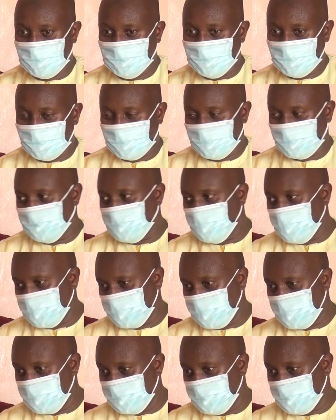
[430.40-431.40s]
business
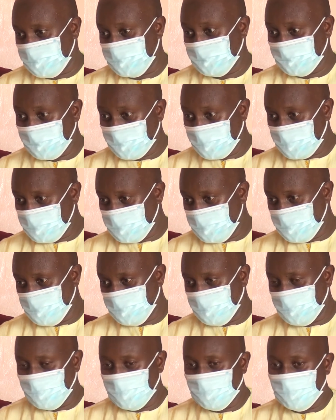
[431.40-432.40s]
partners,
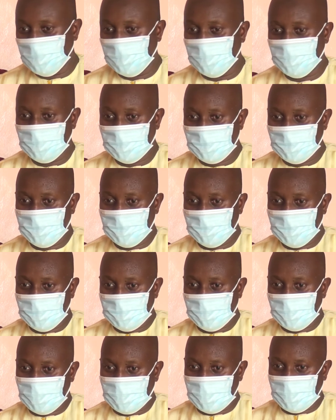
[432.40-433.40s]
to
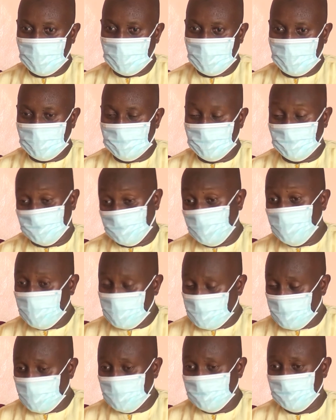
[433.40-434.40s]

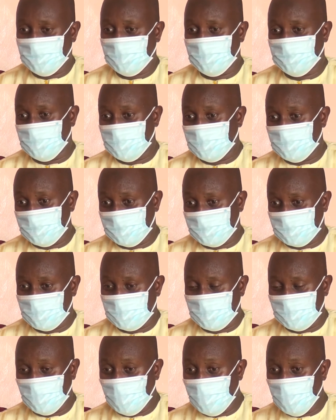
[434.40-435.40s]
far away from his
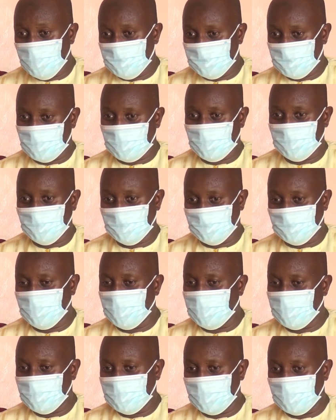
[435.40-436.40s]
hometown of
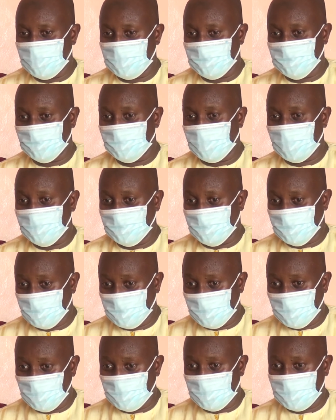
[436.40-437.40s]
Barajali to
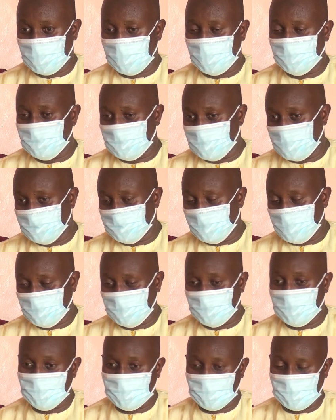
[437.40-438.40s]
Banjul, the capital
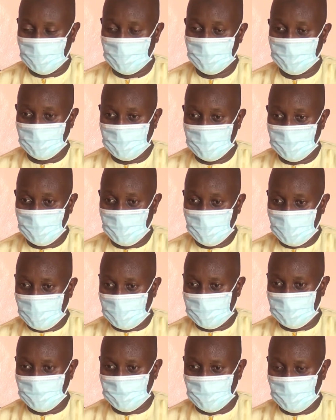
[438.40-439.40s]
Bathurst,
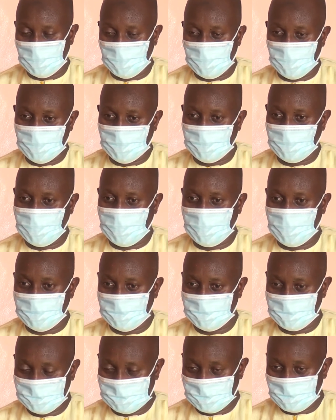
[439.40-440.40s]
as it was known then,
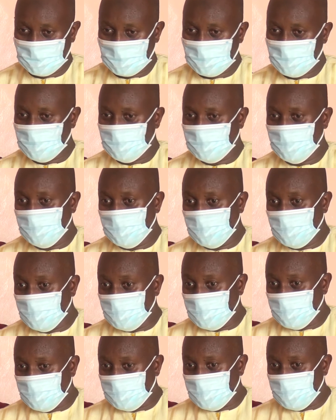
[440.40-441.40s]

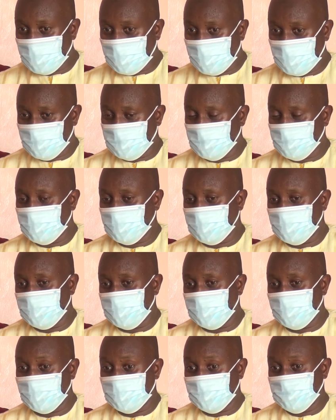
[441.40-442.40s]
to study, to take
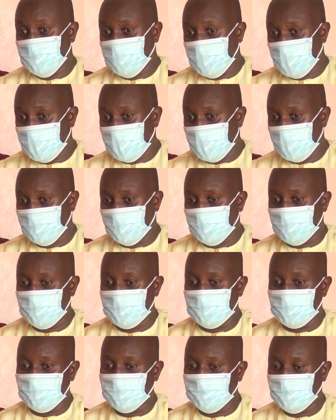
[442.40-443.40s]
a try on the
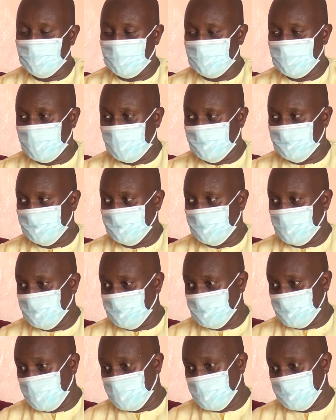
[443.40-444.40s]
different type of
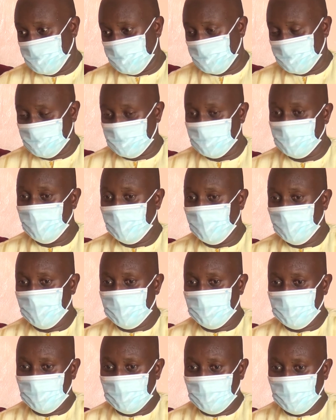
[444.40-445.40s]
education.
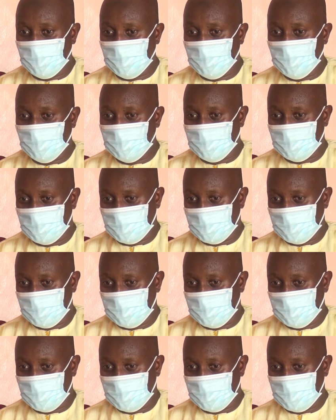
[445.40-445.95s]
You know,